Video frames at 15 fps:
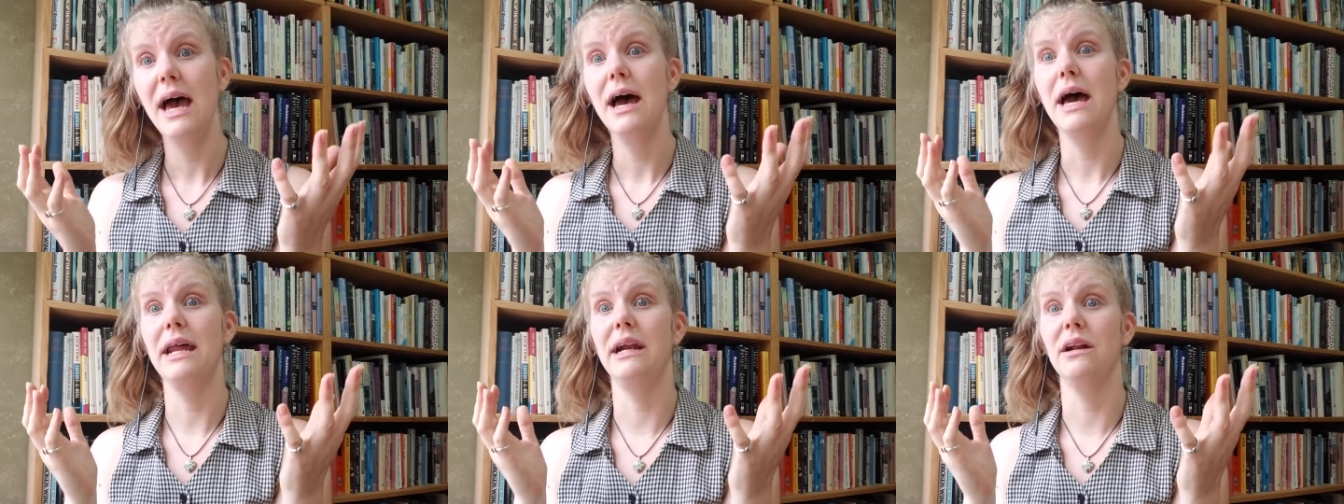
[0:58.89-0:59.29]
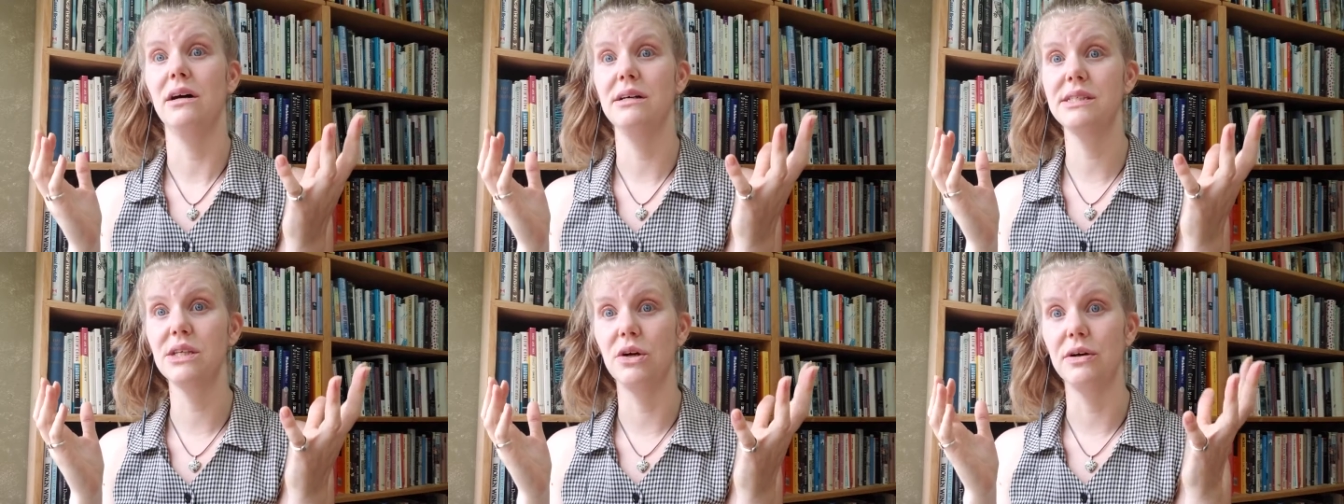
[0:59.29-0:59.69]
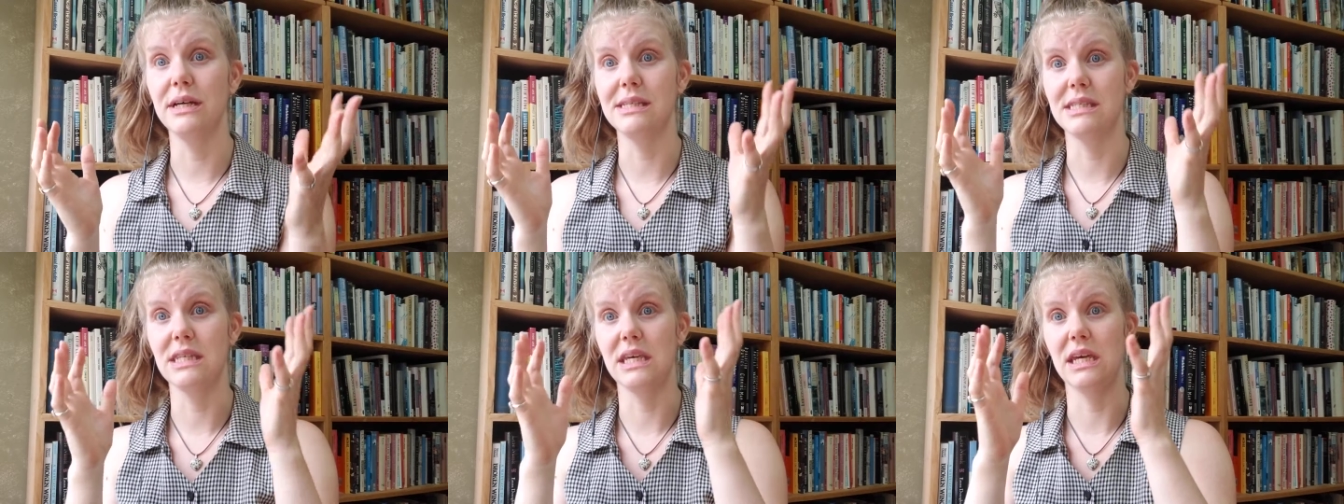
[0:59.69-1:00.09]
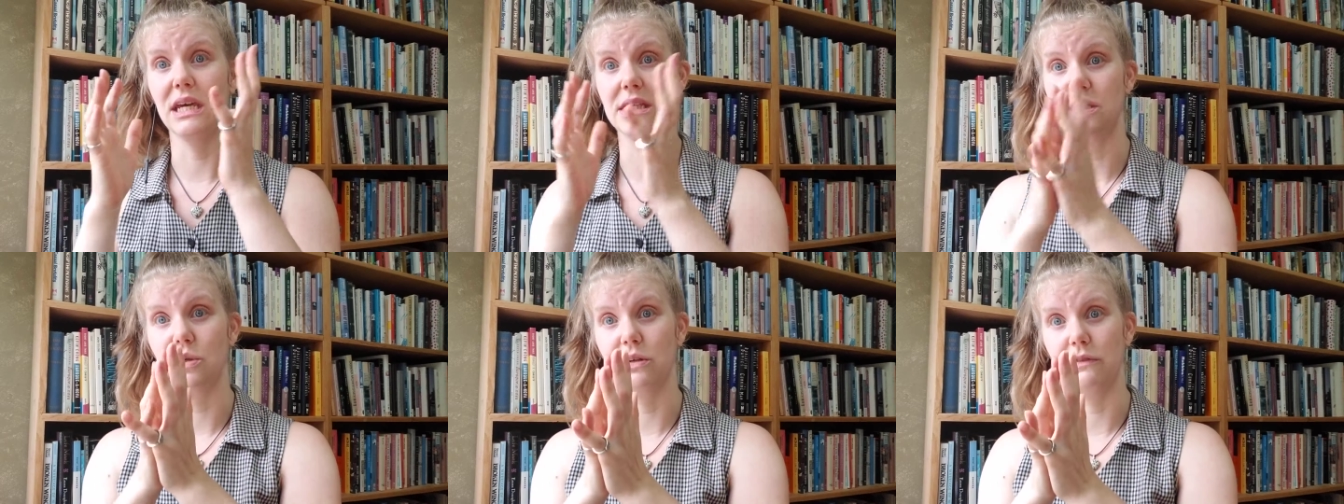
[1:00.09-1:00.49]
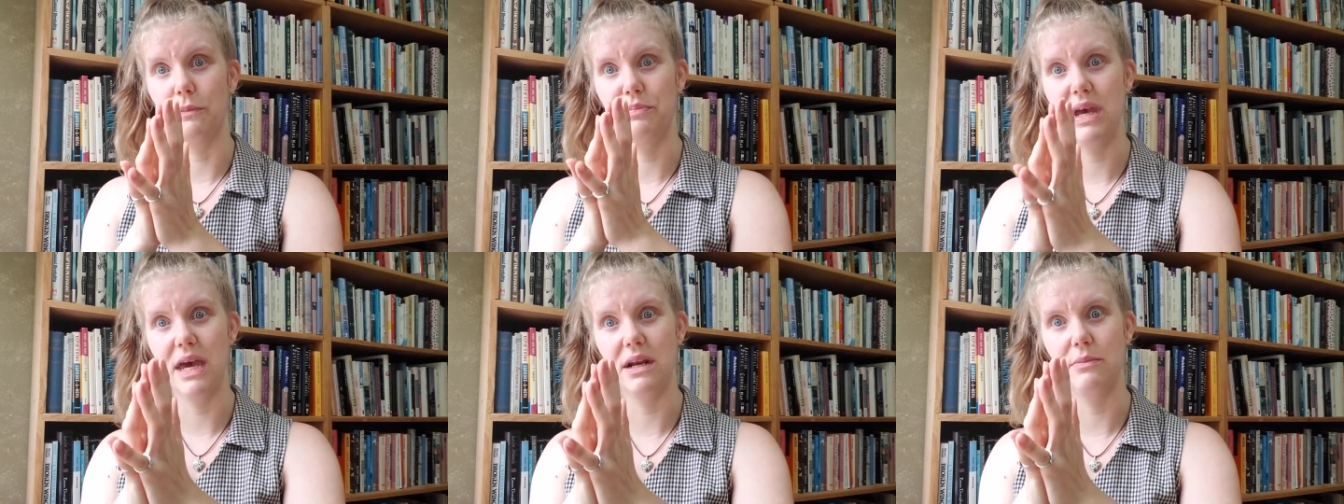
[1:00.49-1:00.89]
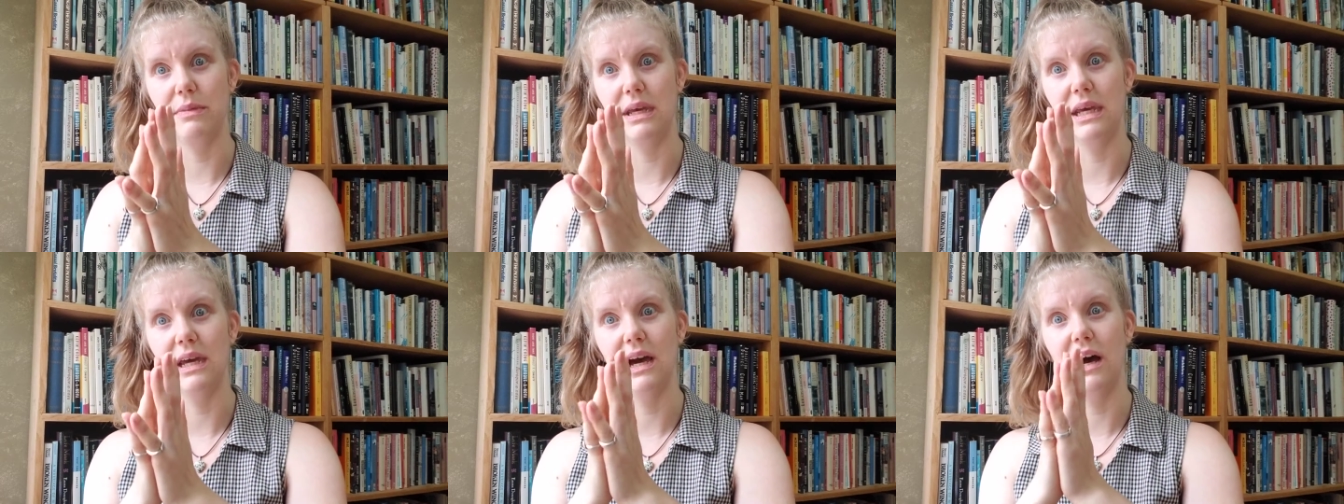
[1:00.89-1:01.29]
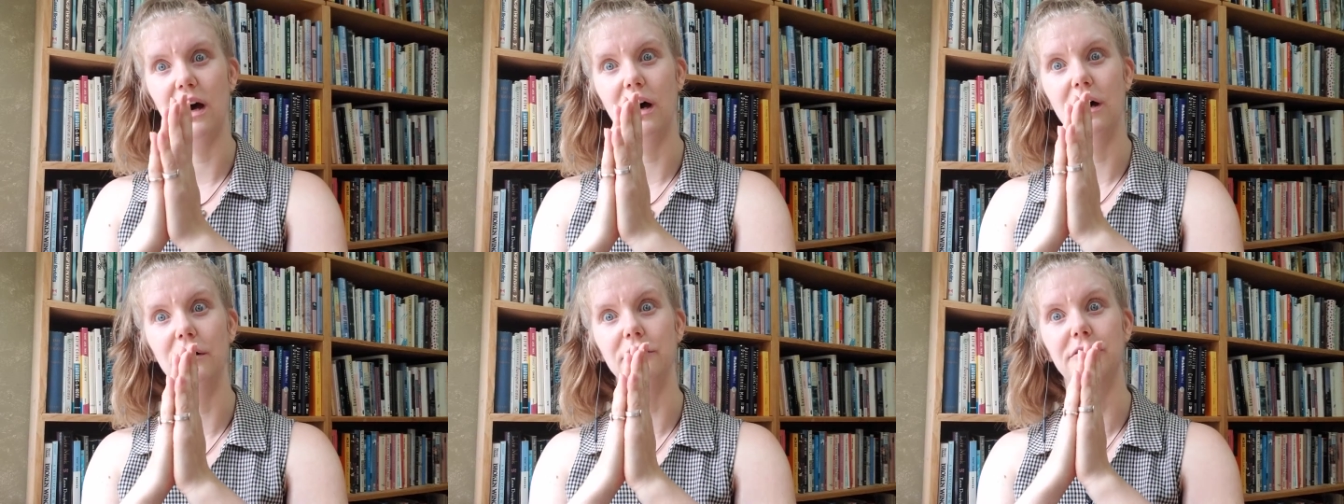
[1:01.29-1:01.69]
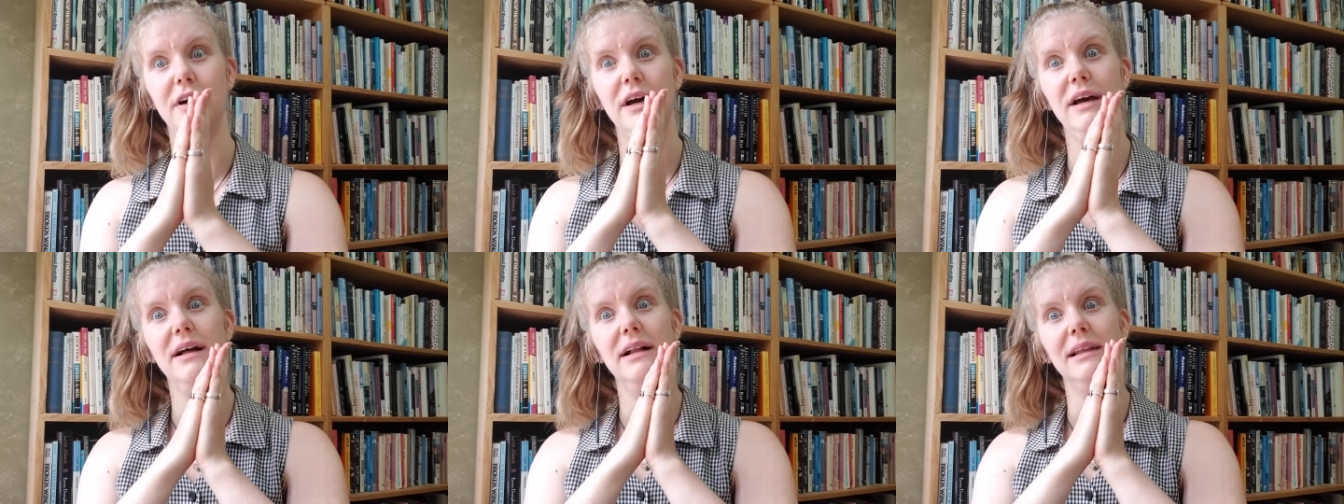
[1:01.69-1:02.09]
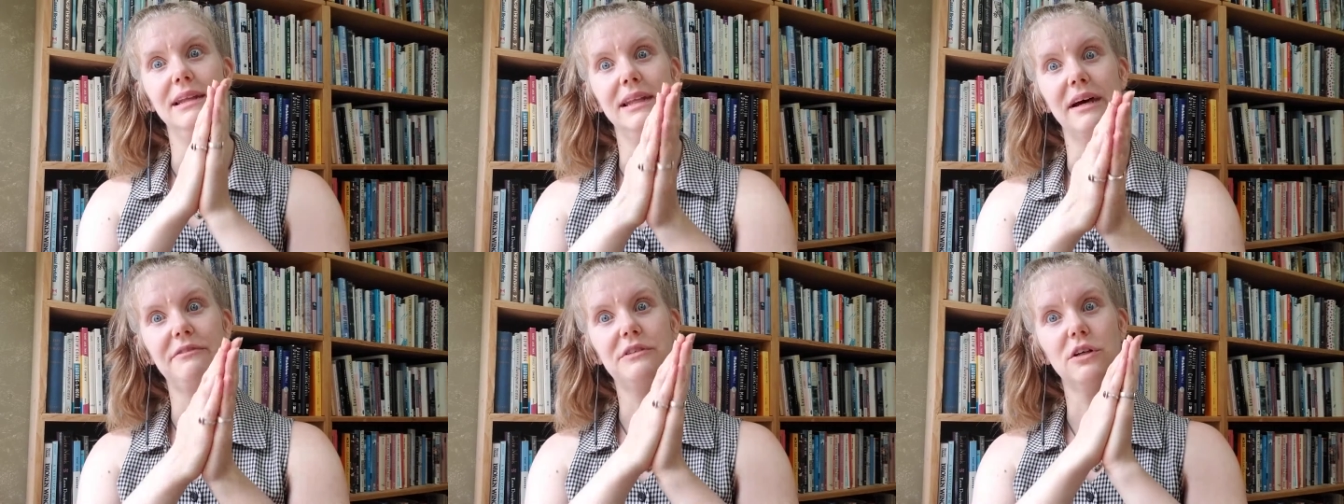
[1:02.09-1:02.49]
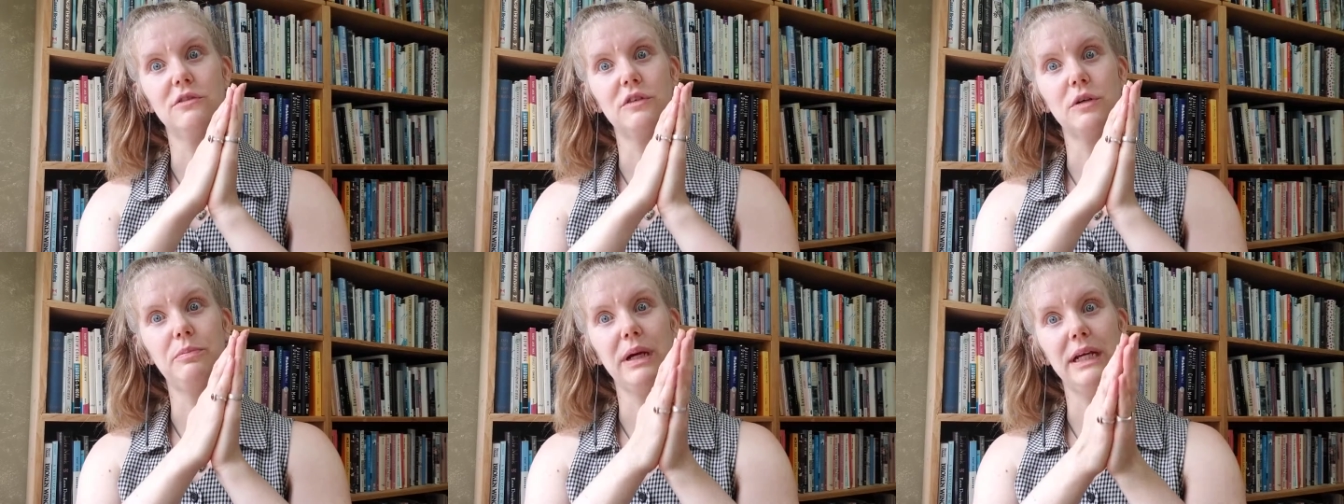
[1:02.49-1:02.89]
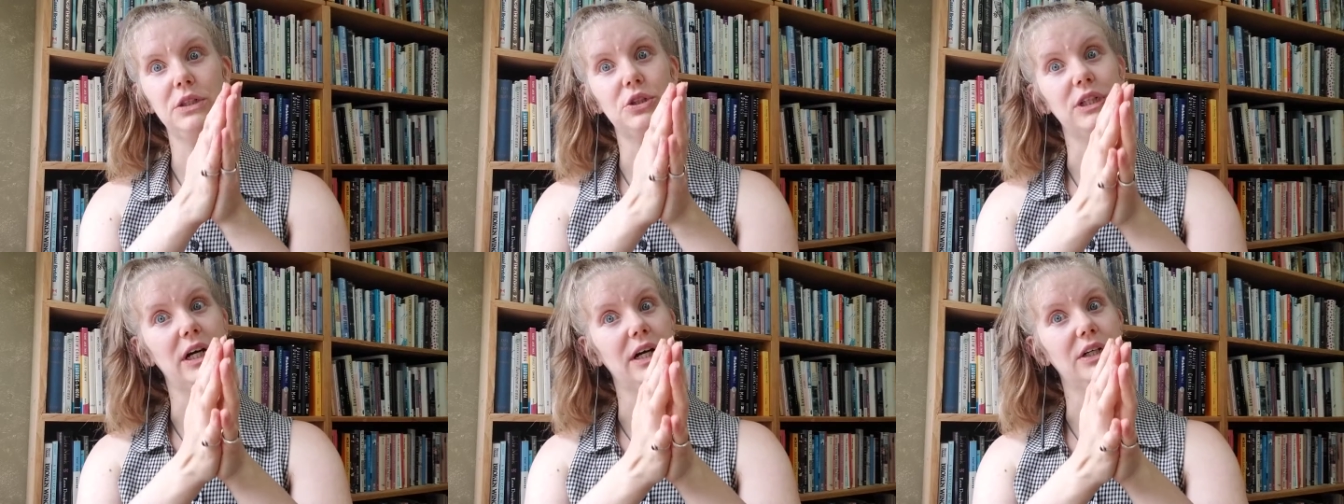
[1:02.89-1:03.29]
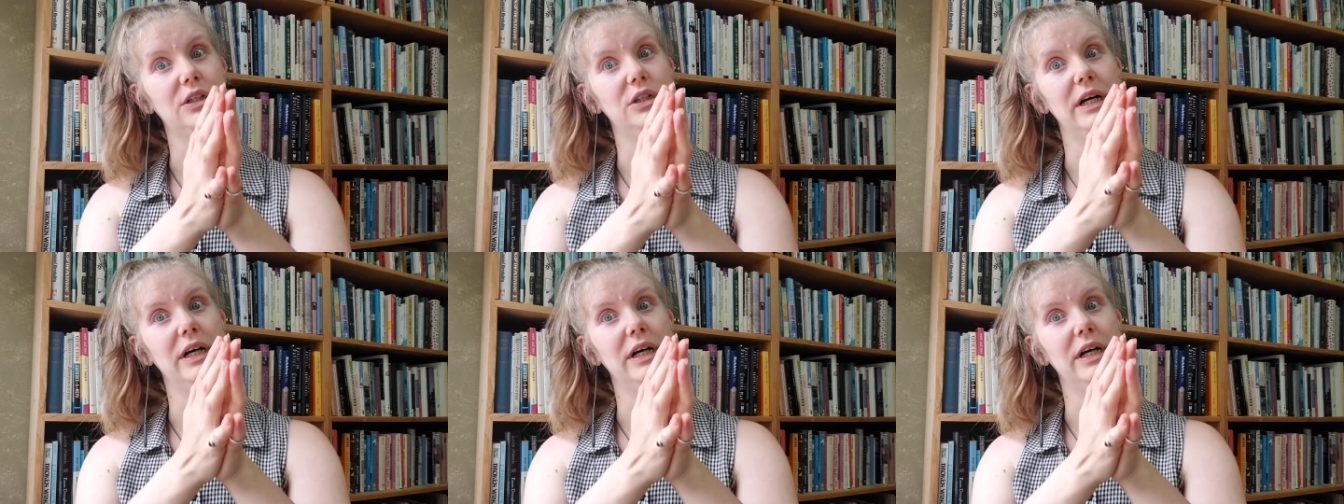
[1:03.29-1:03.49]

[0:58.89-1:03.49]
and it also is the sort of epitome of leftover patriarchal